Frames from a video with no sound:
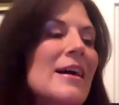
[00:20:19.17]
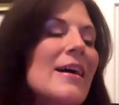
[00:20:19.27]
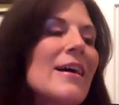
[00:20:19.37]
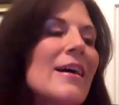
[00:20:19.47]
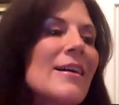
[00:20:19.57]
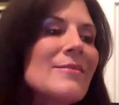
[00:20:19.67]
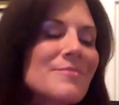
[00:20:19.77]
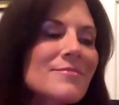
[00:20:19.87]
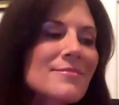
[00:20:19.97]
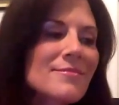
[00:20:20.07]
I
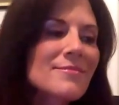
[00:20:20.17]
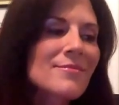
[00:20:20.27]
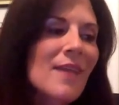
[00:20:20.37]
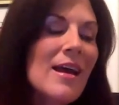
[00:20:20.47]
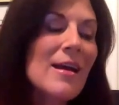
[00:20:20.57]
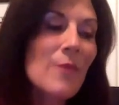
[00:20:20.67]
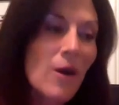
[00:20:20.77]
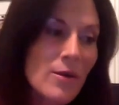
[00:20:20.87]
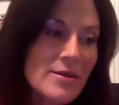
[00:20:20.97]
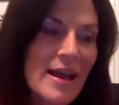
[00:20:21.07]
am
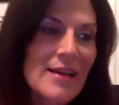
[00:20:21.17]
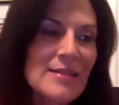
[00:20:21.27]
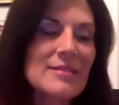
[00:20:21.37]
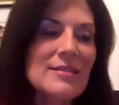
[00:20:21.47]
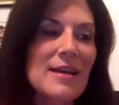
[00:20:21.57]
always asked